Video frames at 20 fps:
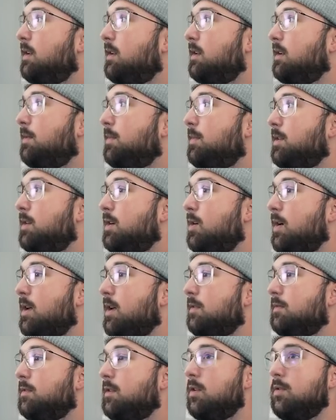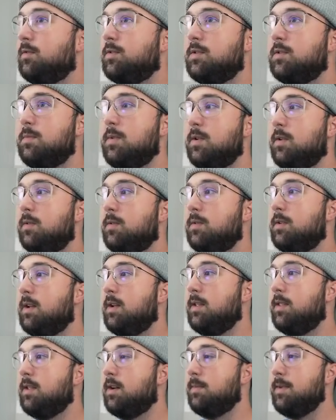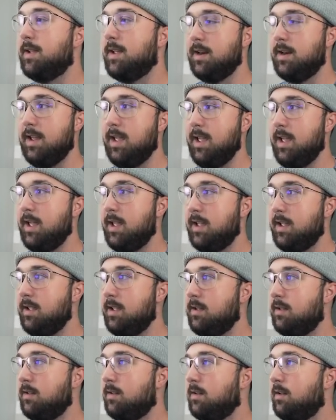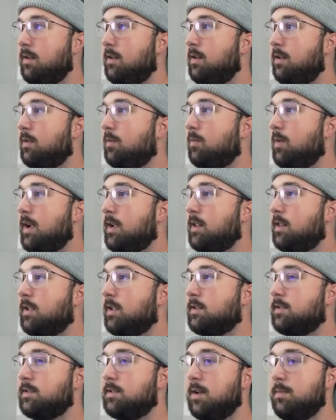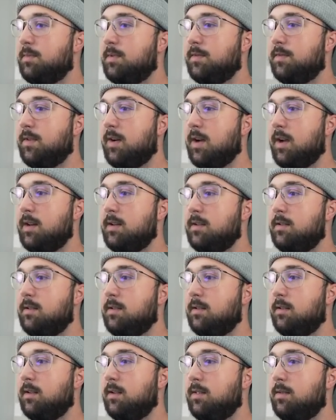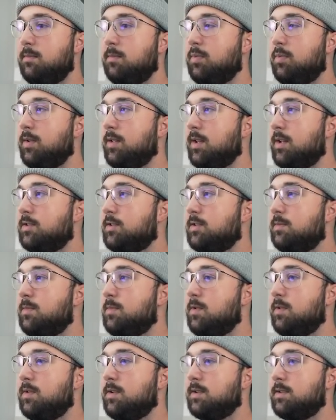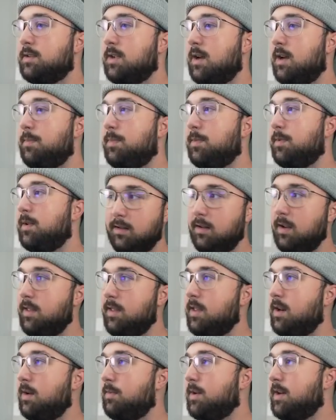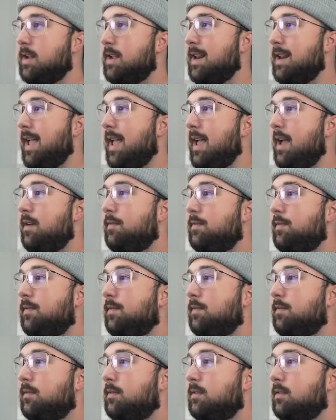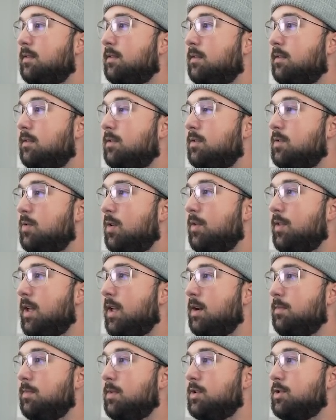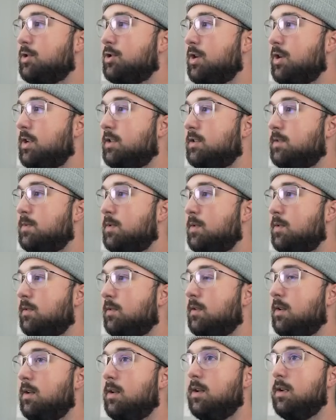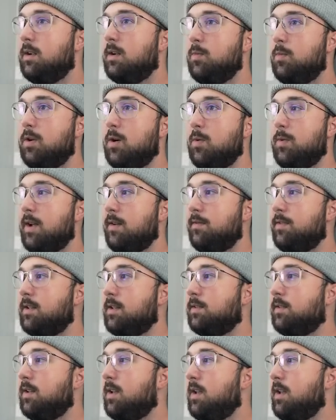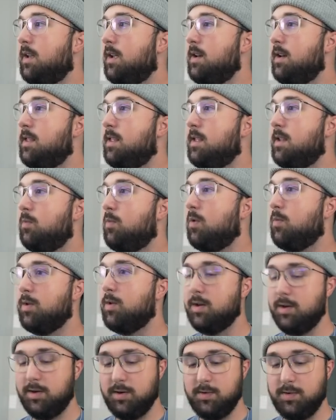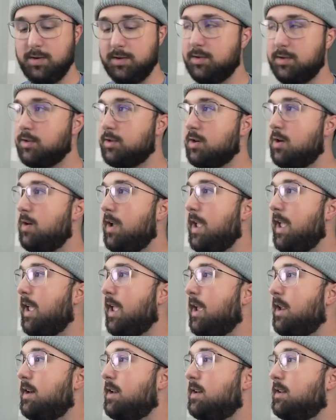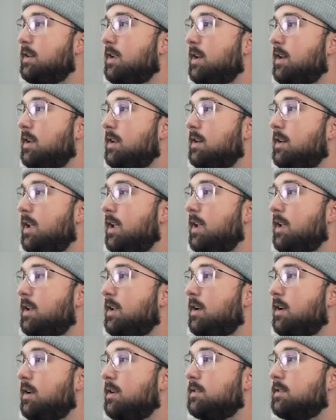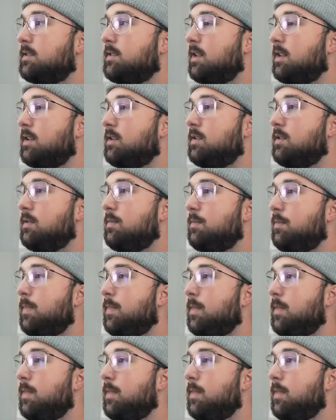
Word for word: I'm gonna go out of ghost mode, and then I'm gonna hit A, right click subdivide, and then bring that smoothness up. And then I'm gonna hit F, do all that. I'm gonna shade smooth. Here we go, we have this. And then what we're gonna do is just go ahead and get in a cylinder,